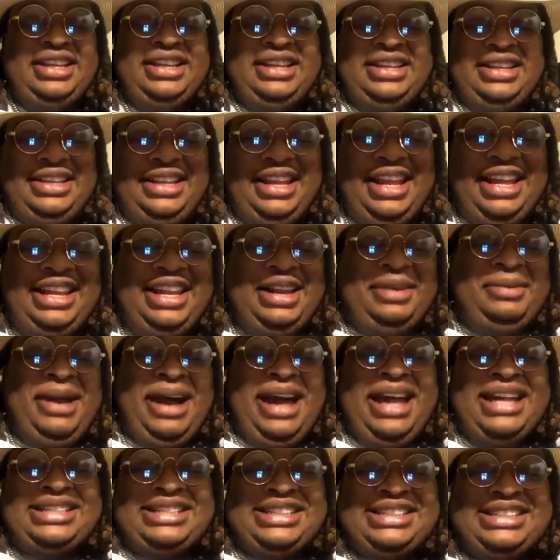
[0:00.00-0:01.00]
Yeah, look at
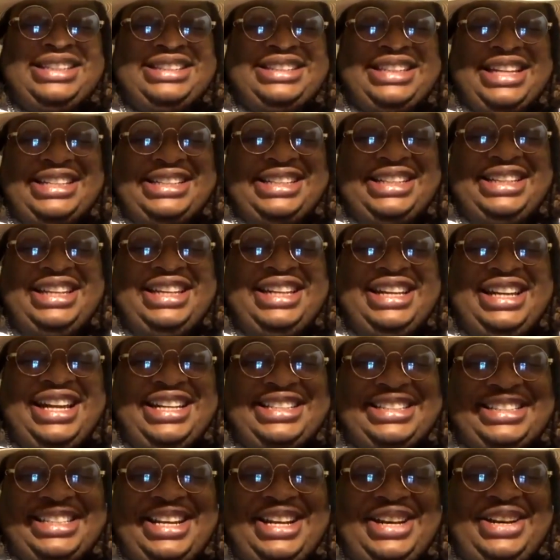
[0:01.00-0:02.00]
my auntie. Yeah. Said she loved
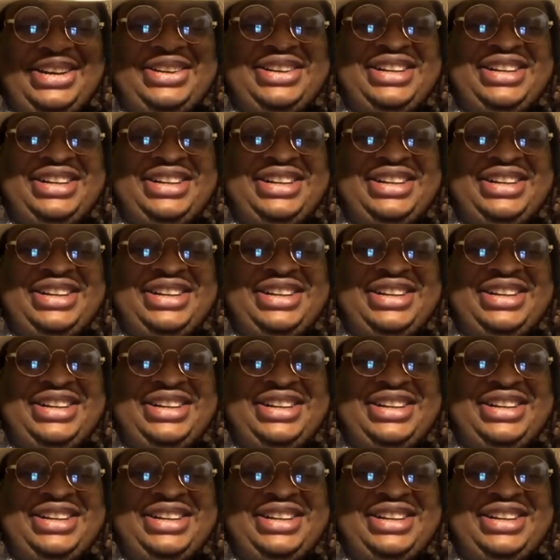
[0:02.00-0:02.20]
that song.